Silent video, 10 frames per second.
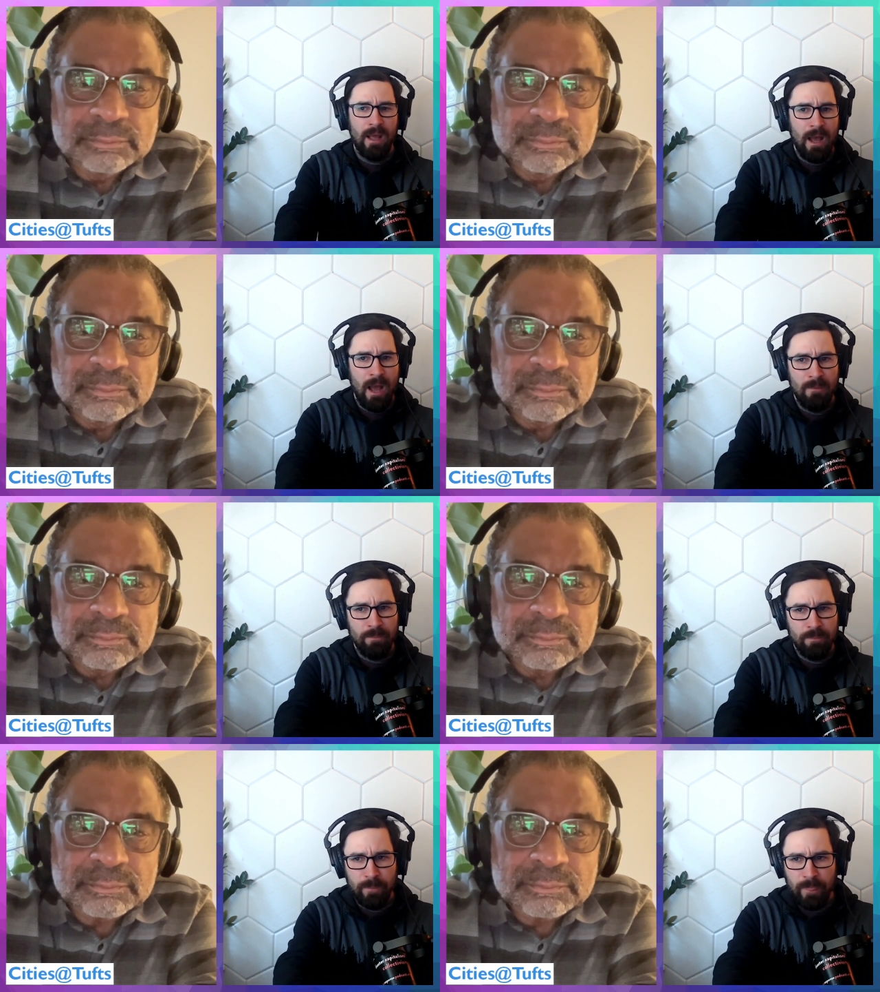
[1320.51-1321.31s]
Speaker 1: Um,
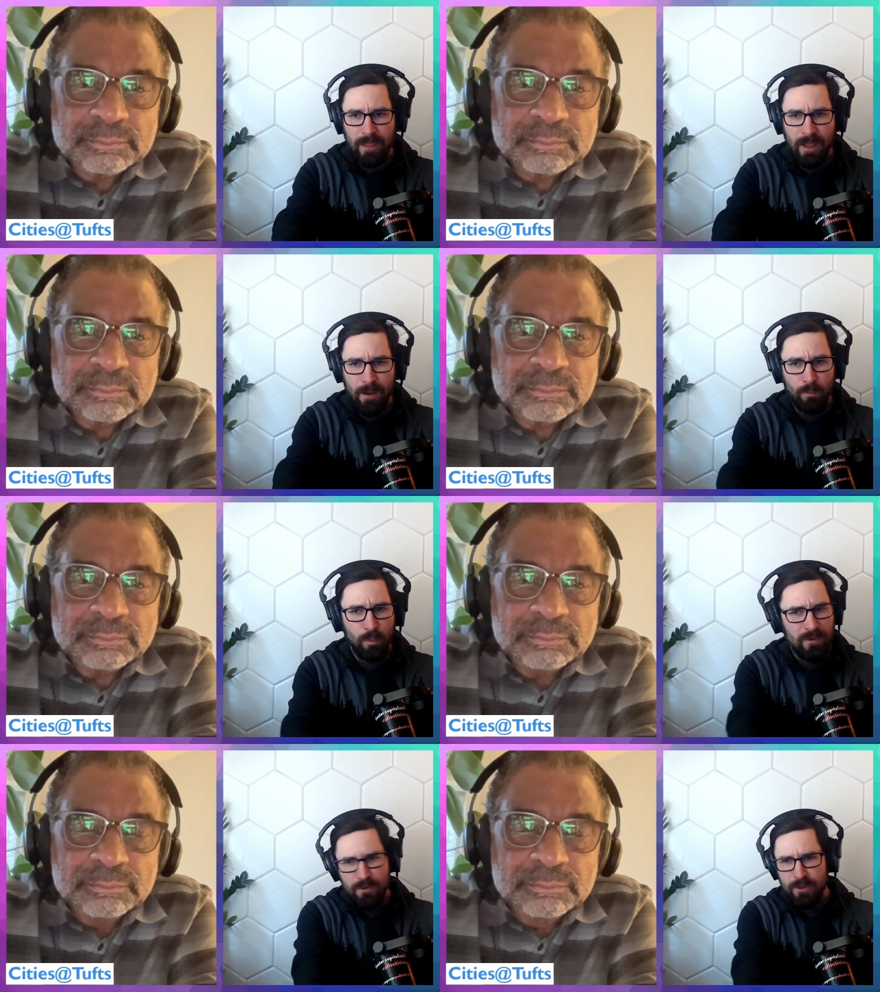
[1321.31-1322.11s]

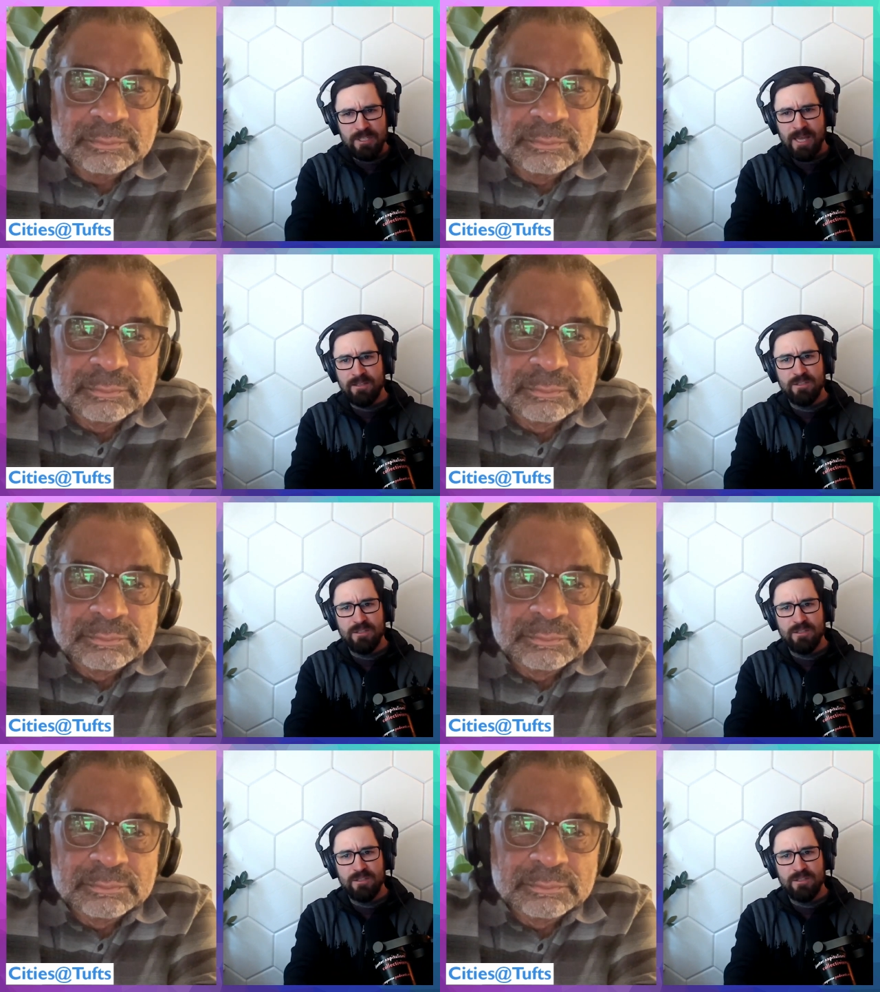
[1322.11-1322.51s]
what if you can just kind of